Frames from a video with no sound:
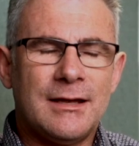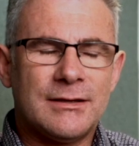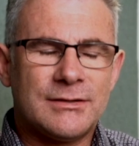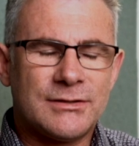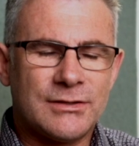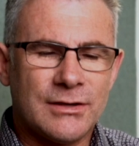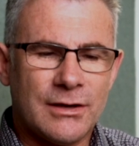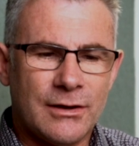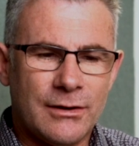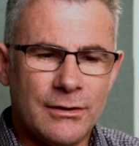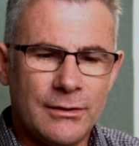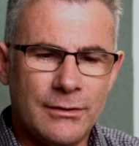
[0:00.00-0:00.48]

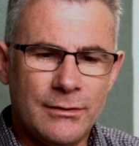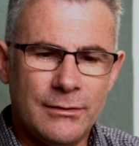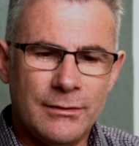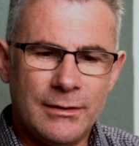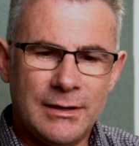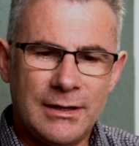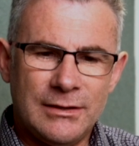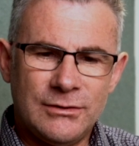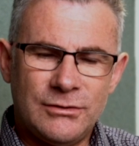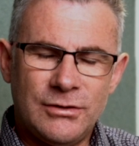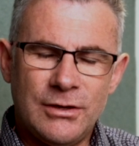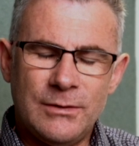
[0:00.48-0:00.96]
so
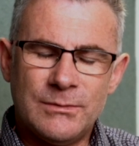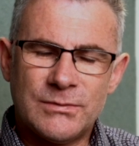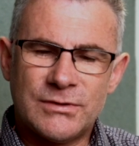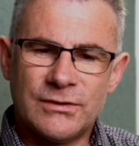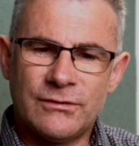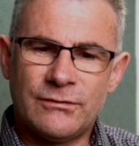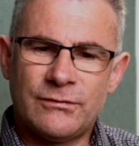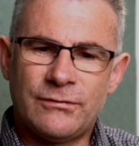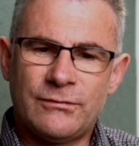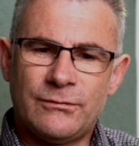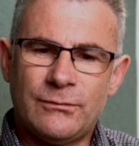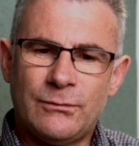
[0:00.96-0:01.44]
in terms
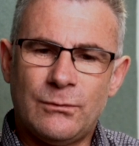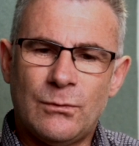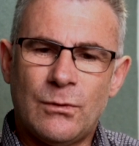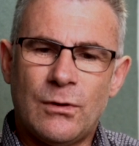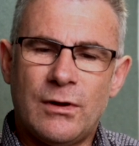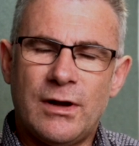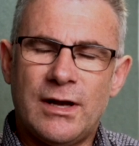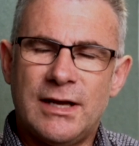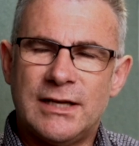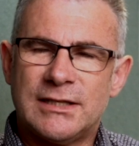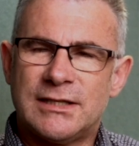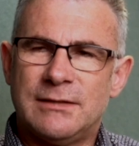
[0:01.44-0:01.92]
of
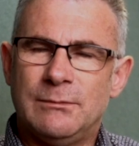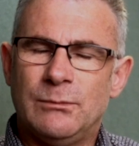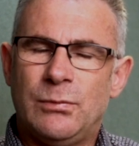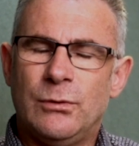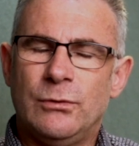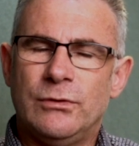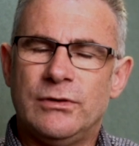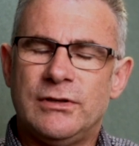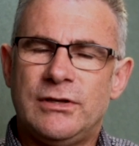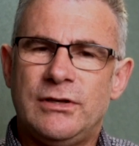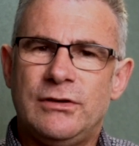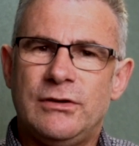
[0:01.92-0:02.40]
why it's
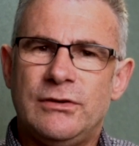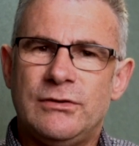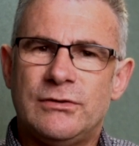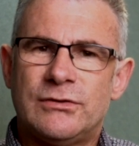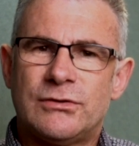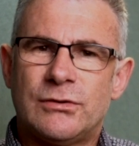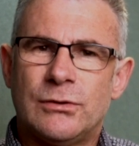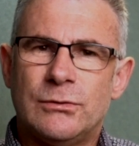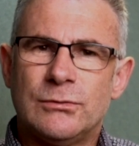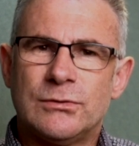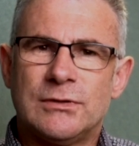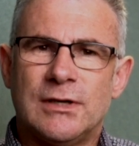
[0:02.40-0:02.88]
important to use
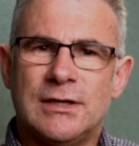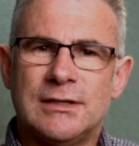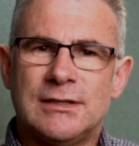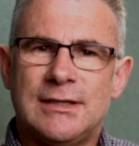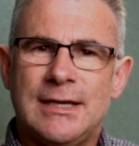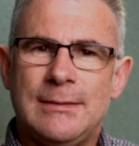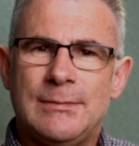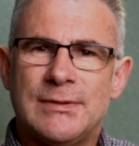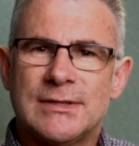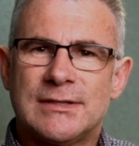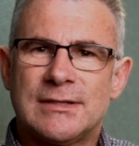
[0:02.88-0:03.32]
tools like Deeper